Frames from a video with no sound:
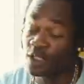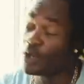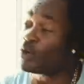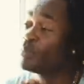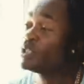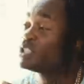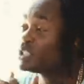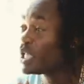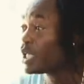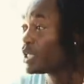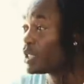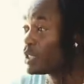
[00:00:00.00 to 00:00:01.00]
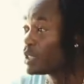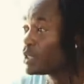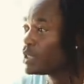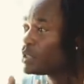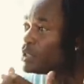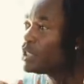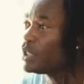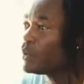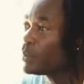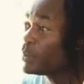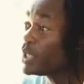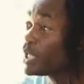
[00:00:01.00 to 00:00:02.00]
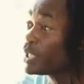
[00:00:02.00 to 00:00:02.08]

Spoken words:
Yo, I say, the thing I'm going to